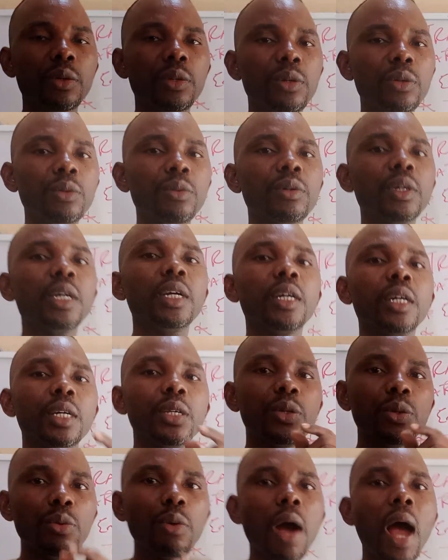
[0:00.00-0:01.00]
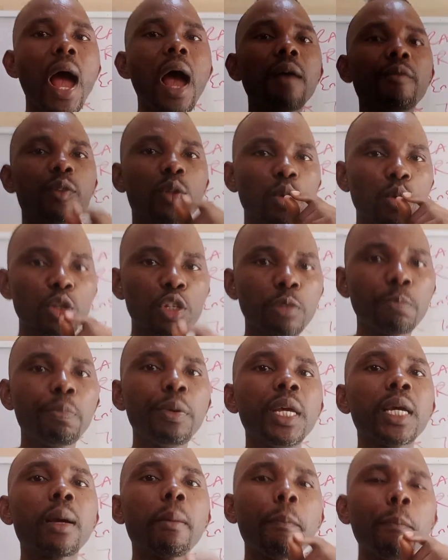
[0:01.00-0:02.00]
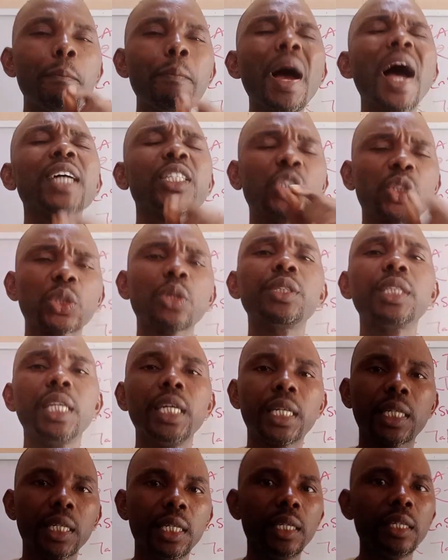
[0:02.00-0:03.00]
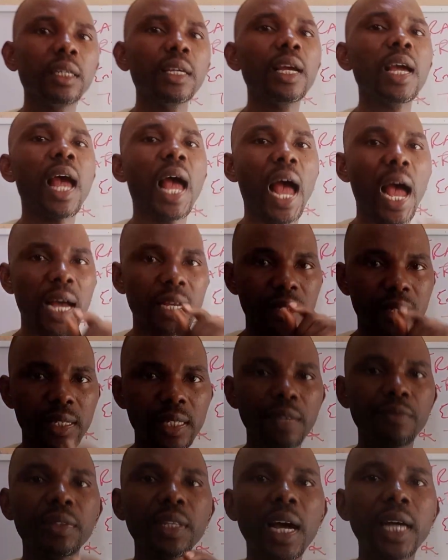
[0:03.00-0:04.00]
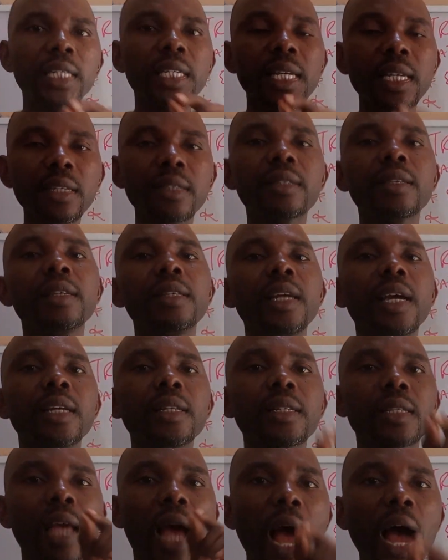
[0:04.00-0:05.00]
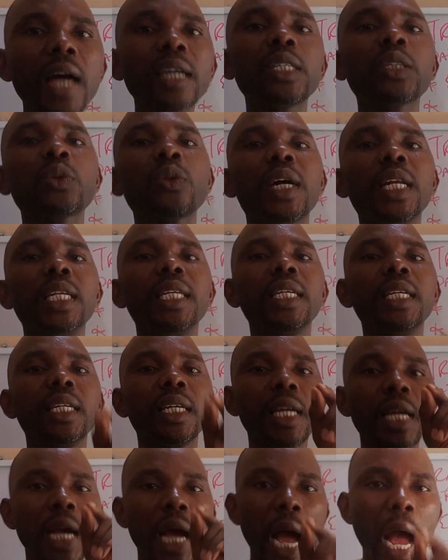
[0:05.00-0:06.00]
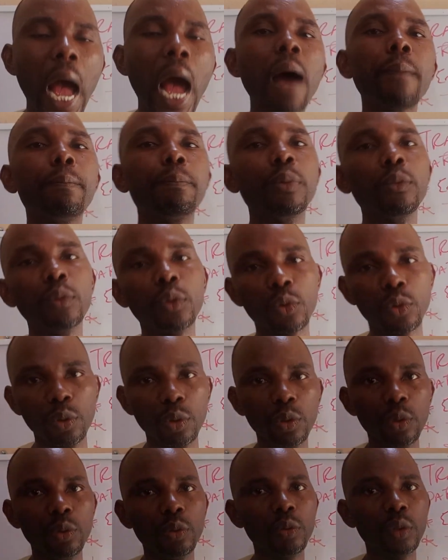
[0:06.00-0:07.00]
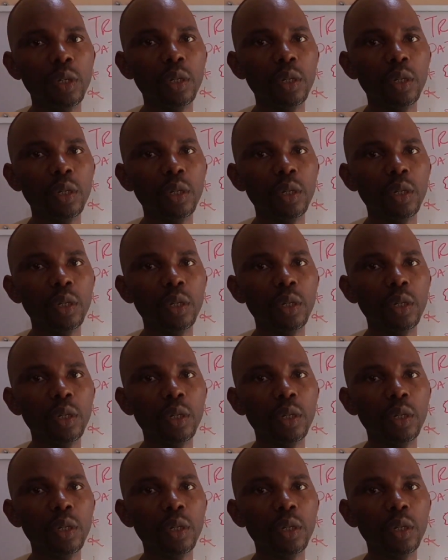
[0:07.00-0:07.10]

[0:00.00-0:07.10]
to you, you have to speak passionately as if that incident actually happened to you.